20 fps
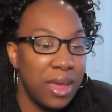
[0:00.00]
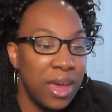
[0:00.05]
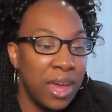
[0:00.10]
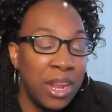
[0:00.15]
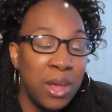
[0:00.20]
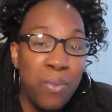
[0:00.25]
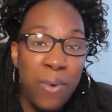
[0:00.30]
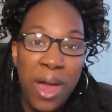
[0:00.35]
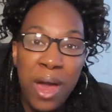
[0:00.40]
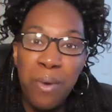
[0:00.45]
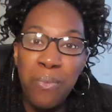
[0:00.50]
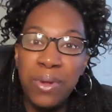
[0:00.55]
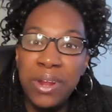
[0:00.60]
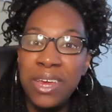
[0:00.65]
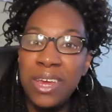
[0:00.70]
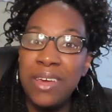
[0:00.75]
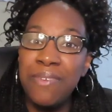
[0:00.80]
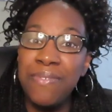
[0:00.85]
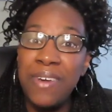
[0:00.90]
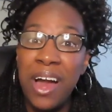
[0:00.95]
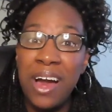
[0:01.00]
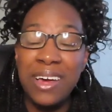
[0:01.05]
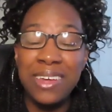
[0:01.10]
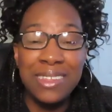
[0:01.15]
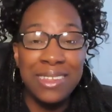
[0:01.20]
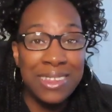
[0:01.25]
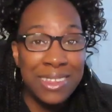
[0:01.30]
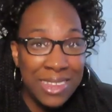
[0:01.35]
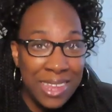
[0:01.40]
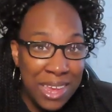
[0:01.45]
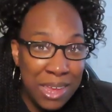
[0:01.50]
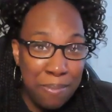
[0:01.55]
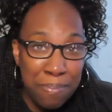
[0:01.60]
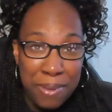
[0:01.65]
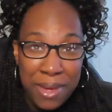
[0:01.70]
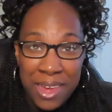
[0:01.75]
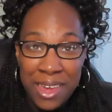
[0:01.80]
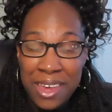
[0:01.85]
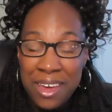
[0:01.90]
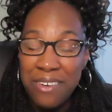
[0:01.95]
anyway, I want to give y'all a sneak
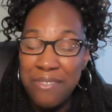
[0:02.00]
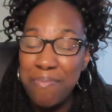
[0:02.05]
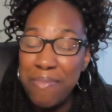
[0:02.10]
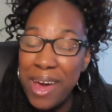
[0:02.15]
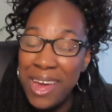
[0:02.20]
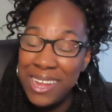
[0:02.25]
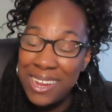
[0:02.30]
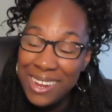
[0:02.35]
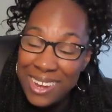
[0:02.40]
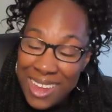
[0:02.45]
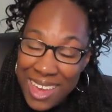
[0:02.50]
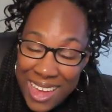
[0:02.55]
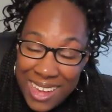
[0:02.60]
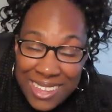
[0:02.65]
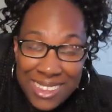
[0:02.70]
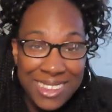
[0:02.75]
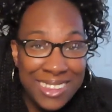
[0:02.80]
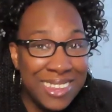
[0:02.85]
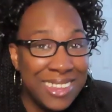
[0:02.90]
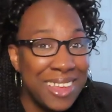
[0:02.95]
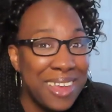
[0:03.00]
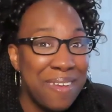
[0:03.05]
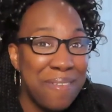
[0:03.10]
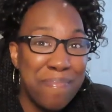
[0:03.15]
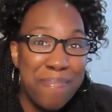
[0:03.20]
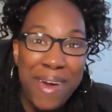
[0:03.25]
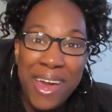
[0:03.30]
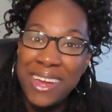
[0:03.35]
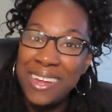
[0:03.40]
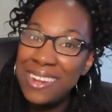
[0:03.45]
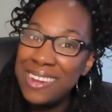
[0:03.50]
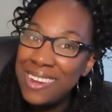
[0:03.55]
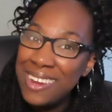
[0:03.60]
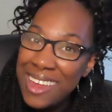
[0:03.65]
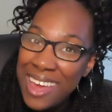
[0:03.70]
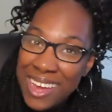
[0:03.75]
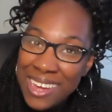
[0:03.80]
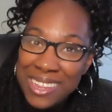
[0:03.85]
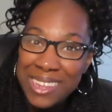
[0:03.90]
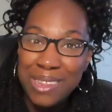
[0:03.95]
peek of my next
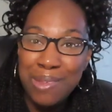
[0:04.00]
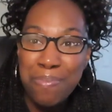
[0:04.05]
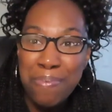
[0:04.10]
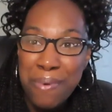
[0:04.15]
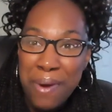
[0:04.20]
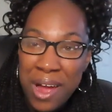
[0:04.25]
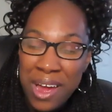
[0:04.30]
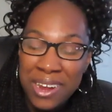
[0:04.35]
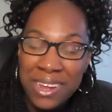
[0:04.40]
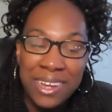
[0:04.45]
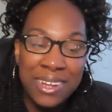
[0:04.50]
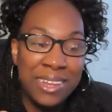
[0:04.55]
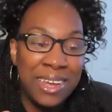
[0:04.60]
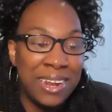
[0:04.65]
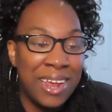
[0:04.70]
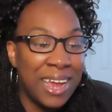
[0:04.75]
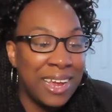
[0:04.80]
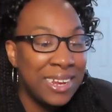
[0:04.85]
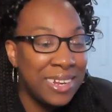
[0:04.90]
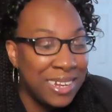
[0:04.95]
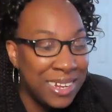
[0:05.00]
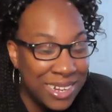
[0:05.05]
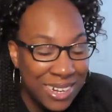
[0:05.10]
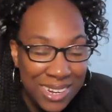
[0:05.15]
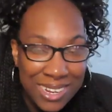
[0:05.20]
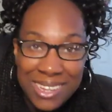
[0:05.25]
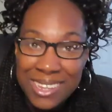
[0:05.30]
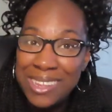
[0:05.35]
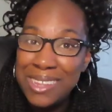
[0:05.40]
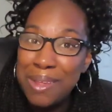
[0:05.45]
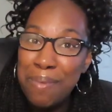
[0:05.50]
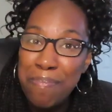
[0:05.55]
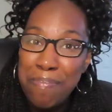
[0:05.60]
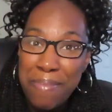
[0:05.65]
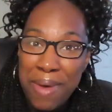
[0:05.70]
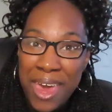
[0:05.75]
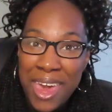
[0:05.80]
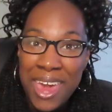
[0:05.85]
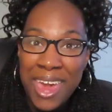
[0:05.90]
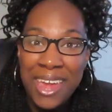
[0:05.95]
product that I just
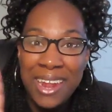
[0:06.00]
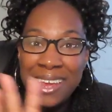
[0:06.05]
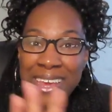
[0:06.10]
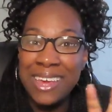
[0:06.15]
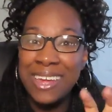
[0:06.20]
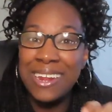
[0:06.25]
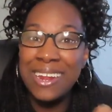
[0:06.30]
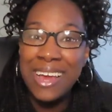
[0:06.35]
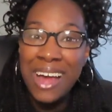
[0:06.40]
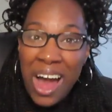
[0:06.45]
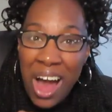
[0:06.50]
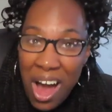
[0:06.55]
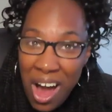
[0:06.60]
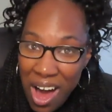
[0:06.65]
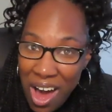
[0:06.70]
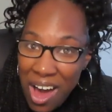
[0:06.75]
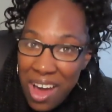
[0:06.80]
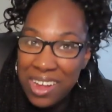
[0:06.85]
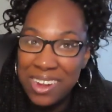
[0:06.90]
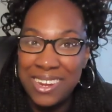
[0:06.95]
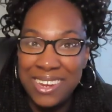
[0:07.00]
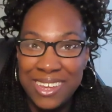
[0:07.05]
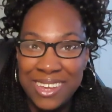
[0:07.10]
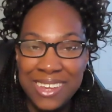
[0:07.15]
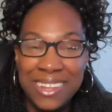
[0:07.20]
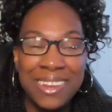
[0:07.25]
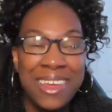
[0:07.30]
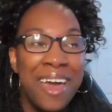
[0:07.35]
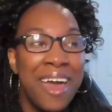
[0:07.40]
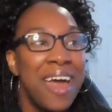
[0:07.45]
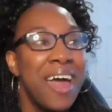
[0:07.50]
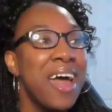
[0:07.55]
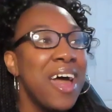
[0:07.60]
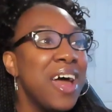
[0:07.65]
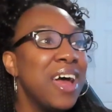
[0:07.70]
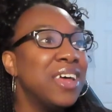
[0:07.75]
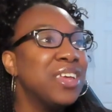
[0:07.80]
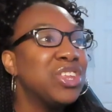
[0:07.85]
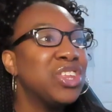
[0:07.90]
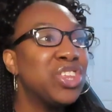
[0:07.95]
made, concocted.
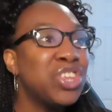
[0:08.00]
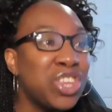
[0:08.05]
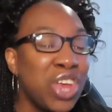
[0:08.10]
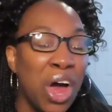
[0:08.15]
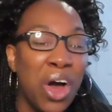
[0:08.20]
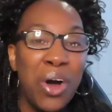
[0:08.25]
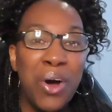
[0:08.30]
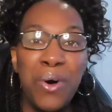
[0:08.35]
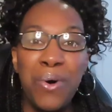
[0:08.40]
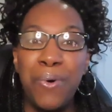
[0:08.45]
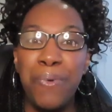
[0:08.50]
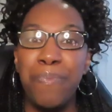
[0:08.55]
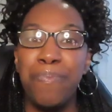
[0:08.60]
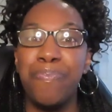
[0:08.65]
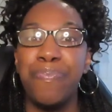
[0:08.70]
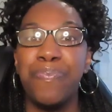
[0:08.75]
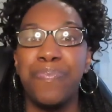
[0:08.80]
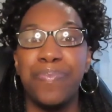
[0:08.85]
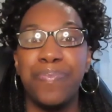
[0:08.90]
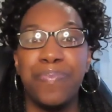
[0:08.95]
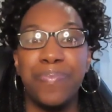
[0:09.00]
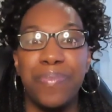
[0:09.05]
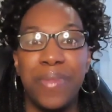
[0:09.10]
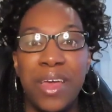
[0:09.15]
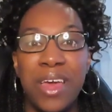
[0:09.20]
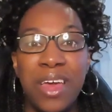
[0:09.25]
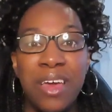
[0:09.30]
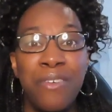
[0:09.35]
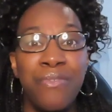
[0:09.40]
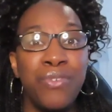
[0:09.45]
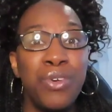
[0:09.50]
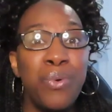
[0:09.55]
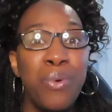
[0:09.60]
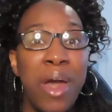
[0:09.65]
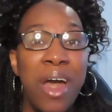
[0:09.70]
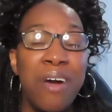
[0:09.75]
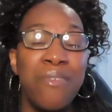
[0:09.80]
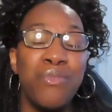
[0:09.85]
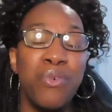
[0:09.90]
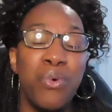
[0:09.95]
So if you
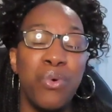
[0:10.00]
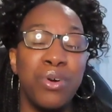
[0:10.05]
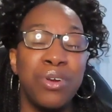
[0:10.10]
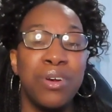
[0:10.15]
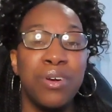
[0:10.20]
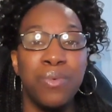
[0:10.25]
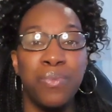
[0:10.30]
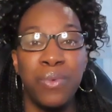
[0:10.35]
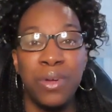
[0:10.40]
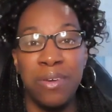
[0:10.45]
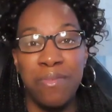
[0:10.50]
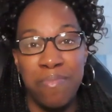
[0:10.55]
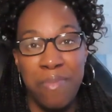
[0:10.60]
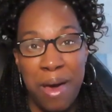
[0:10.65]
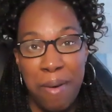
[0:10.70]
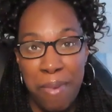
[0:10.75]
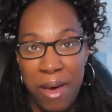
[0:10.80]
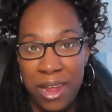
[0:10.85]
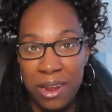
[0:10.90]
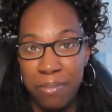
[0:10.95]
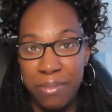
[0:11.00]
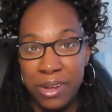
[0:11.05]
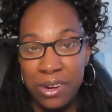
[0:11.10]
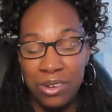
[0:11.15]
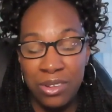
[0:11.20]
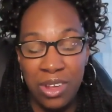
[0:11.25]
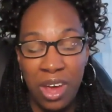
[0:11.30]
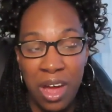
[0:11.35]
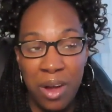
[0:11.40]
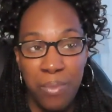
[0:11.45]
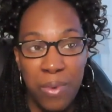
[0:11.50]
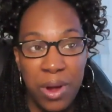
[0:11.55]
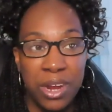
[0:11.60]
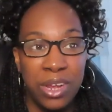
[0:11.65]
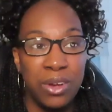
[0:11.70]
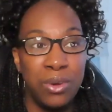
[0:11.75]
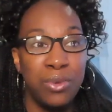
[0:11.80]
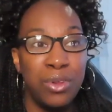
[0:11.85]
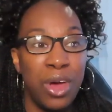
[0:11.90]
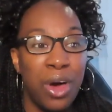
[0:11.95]
have ordered one of my body butters already,
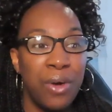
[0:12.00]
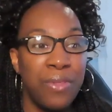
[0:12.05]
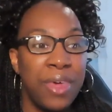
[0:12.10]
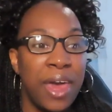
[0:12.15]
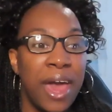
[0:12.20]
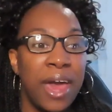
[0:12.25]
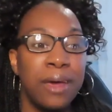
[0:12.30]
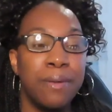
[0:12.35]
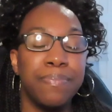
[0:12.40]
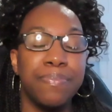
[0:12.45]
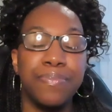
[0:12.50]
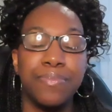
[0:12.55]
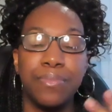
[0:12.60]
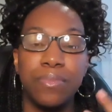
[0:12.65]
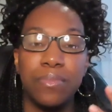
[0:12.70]
you know that